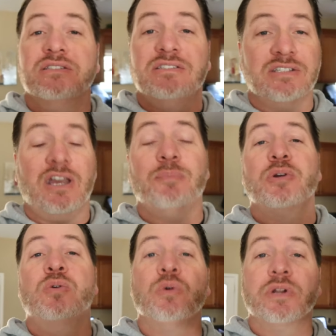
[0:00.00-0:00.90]
So what's
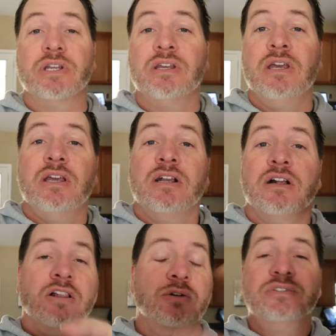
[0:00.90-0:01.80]
happening here
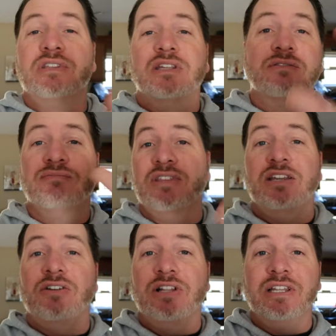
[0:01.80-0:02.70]
is it's
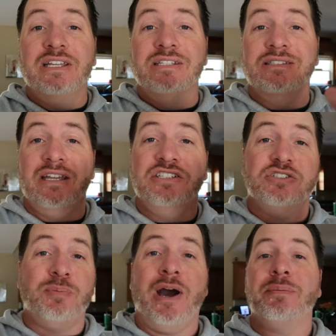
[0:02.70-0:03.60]
causing things to
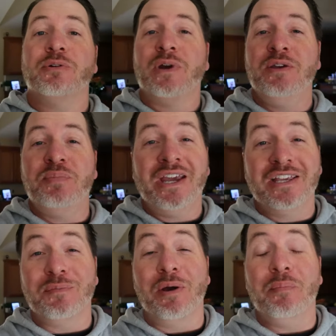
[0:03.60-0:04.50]
kind of
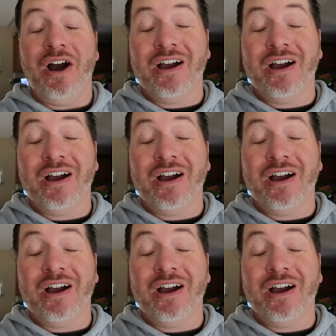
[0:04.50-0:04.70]
jitter at